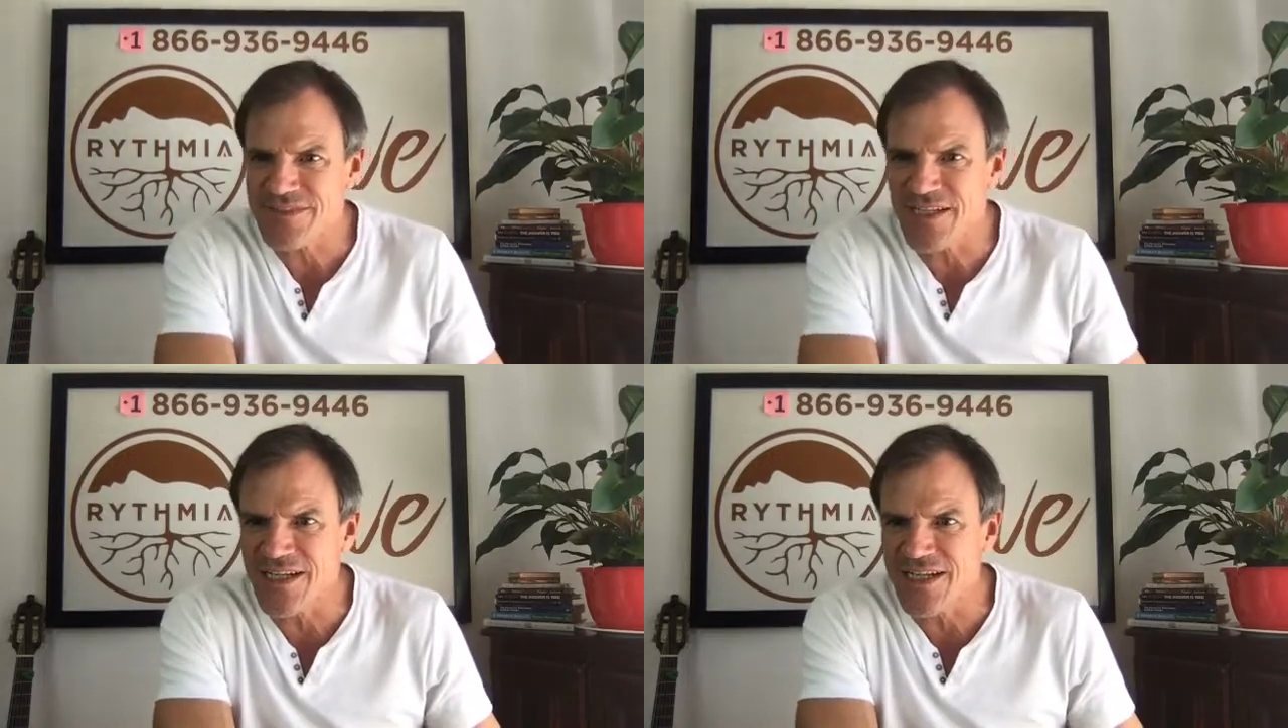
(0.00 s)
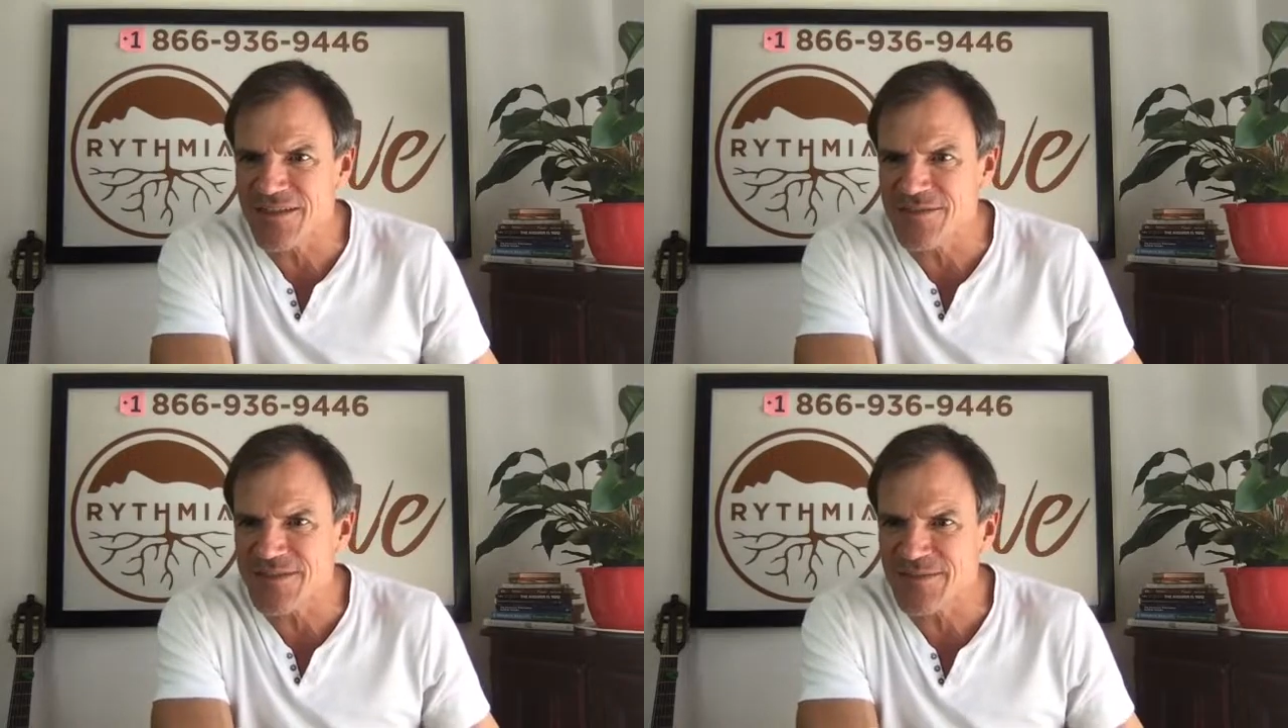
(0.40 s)

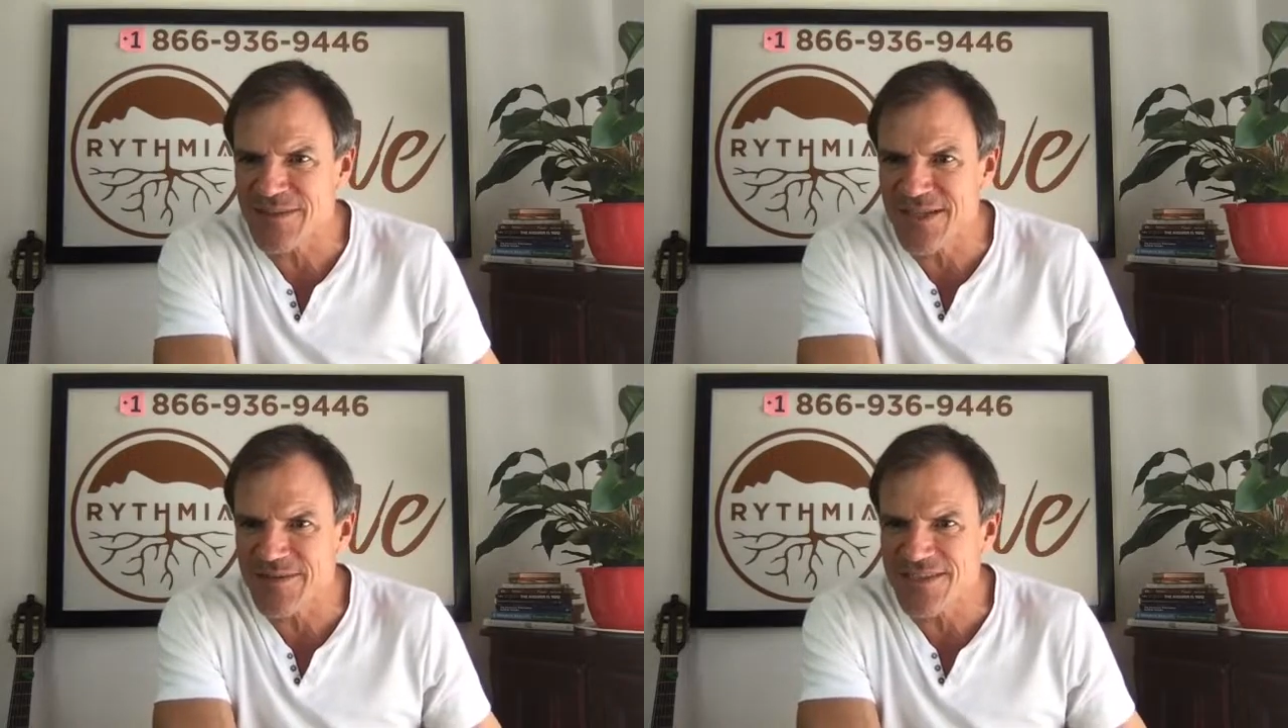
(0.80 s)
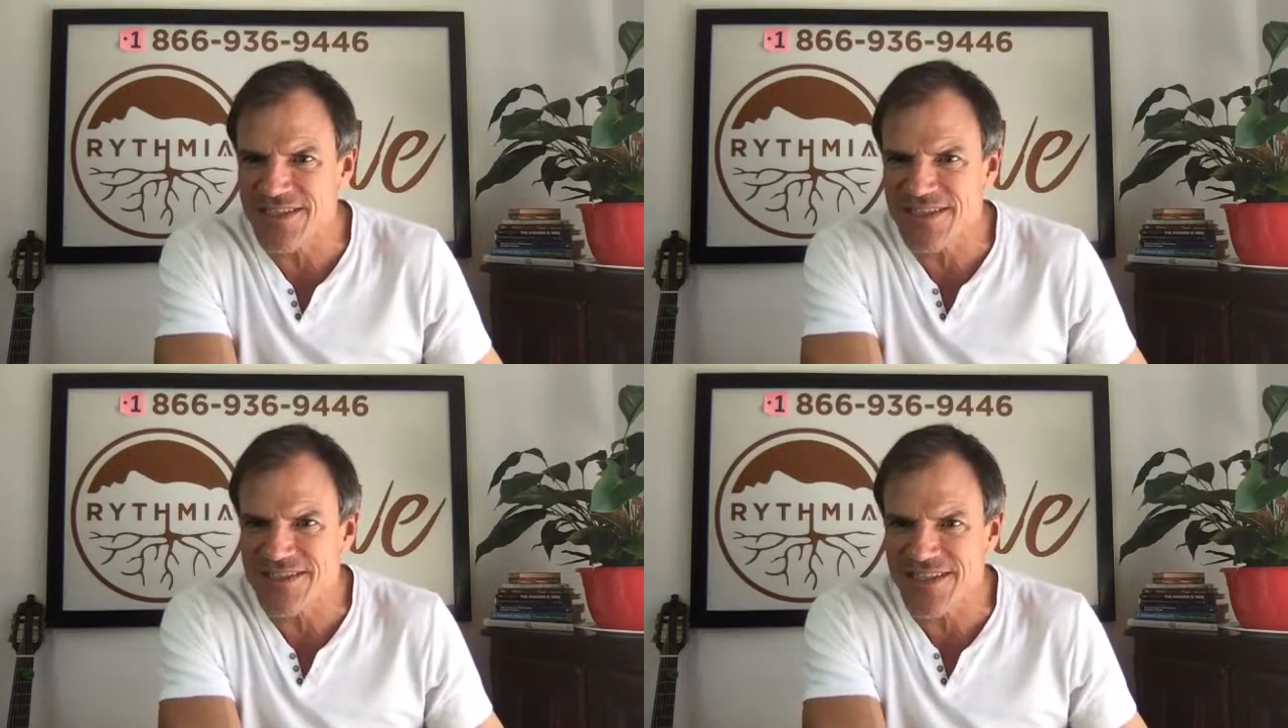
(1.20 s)
We sometimes see
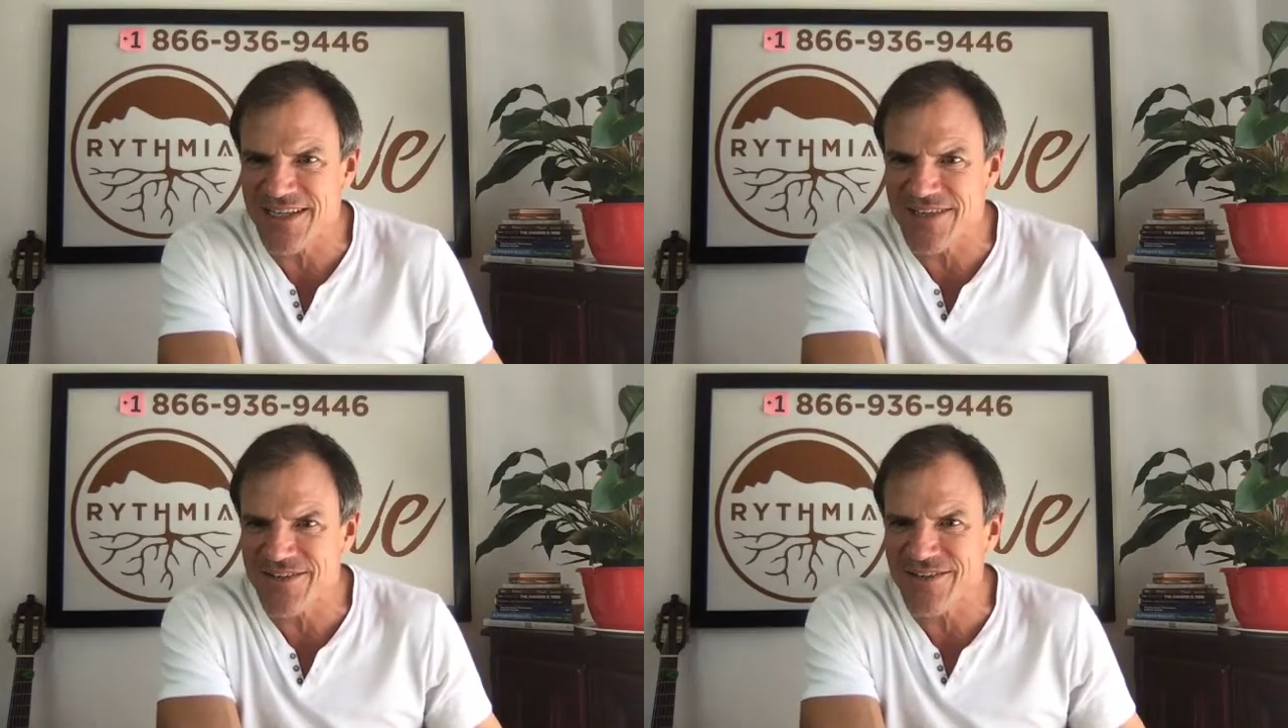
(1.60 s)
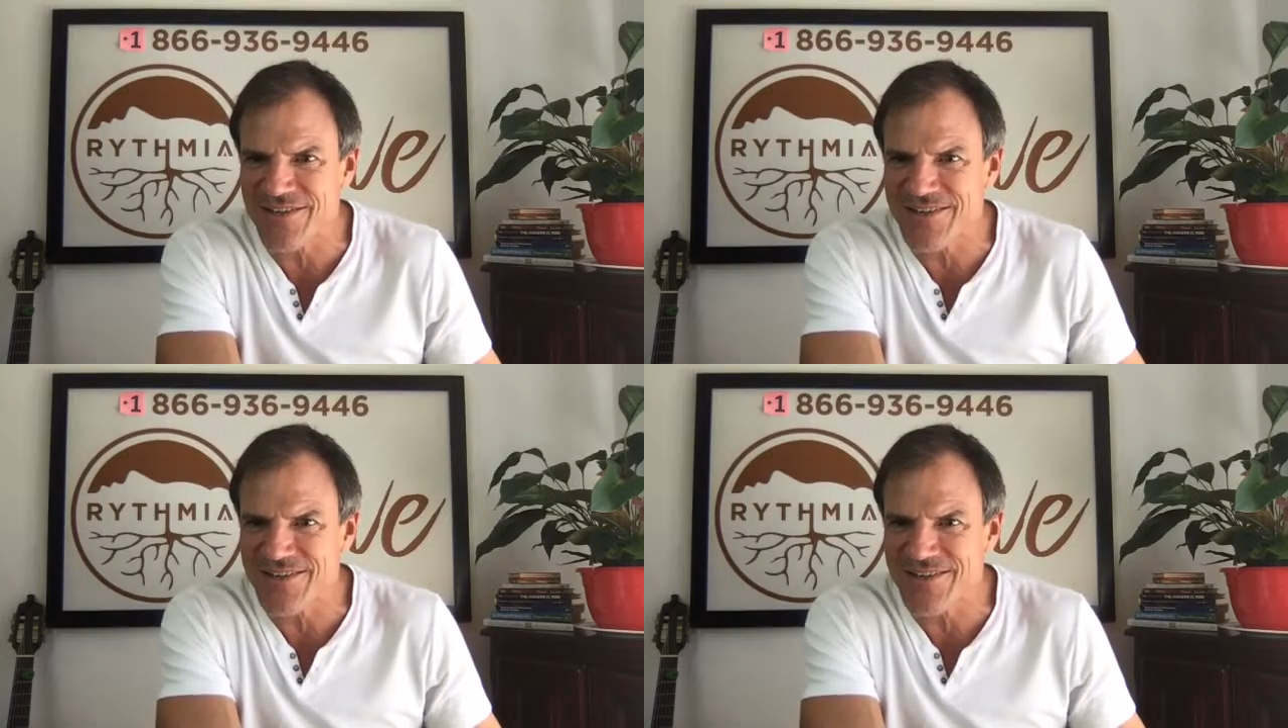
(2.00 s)
the sun. You do,